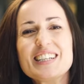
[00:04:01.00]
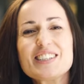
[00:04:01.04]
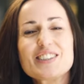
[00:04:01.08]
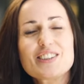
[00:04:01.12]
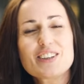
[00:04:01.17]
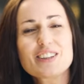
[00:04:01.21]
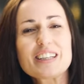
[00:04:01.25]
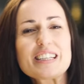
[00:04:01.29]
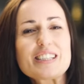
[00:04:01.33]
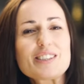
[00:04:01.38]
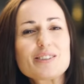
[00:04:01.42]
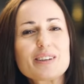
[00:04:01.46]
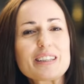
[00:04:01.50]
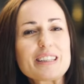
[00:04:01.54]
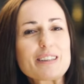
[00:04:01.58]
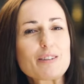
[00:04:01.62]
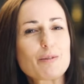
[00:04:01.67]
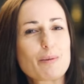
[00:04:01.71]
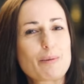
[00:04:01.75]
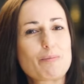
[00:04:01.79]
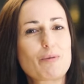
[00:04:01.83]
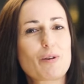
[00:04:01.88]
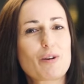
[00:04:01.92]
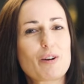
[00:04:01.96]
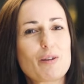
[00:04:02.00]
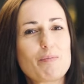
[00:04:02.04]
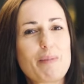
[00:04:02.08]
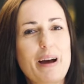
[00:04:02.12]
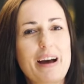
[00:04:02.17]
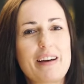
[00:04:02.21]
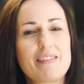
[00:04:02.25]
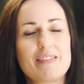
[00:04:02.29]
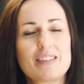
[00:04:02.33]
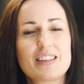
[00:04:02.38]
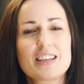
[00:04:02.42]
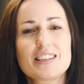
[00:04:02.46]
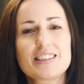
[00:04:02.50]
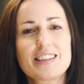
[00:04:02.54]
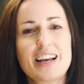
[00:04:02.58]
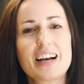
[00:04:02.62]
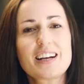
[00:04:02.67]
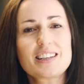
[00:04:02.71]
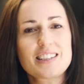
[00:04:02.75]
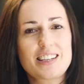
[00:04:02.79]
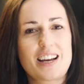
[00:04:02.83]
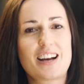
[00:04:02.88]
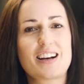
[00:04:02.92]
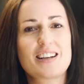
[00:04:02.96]
So let's look a little bit more about the
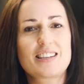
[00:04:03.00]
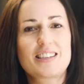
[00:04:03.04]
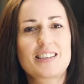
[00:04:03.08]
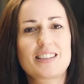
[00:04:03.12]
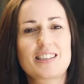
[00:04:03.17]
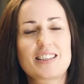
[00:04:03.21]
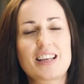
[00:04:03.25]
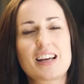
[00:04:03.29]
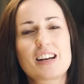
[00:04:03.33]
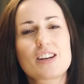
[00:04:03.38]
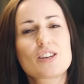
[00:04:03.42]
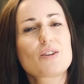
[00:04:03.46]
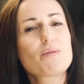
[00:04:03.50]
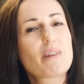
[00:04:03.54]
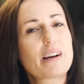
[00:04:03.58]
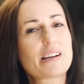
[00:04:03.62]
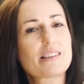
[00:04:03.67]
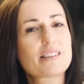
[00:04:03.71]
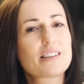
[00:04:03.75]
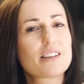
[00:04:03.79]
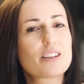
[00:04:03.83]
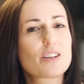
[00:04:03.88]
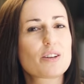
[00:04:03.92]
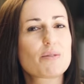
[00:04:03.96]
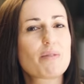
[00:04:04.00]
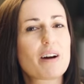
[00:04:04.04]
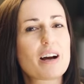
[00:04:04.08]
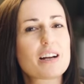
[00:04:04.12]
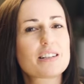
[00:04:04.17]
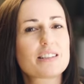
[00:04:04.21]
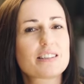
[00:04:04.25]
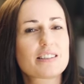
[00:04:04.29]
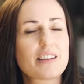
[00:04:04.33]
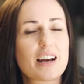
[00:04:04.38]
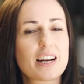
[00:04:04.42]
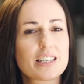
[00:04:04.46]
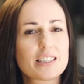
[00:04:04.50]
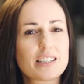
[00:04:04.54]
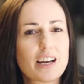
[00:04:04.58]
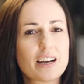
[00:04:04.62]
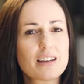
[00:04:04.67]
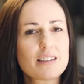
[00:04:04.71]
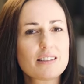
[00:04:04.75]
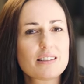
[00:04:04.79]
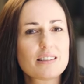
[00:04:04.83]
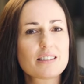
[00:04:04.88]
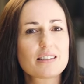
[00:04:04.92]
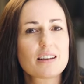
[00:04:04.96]
exact tasks that a UX and a UI designer
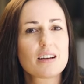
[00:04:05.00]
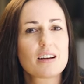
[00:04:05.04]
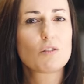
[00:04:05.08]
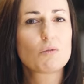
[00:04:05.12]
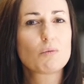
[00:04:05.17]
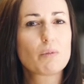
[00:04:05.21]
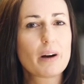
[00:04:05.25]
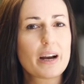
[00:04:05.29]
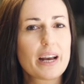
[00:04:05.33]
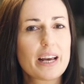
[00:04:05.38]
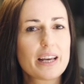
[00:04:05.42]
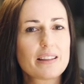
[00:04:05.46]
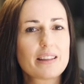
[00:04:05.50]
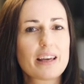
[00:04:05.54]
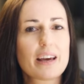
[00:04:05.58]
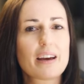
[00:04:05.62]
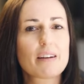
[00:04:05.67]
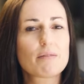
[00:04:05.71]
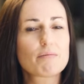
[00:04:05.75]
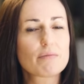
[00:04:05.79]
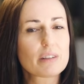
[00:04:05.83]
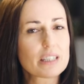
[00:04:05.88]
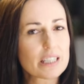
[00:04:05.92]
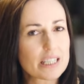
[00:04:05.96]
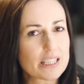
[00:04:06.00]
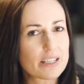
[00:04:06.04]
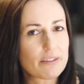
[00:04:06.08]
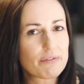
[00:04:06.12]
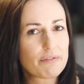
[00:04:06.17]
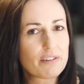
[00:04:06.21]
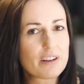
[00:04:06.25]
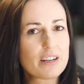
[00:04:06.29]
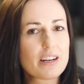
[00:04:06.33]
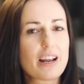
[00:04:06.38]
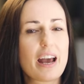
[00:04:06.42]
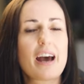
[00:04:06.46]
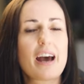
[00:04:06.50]
does, where they're really different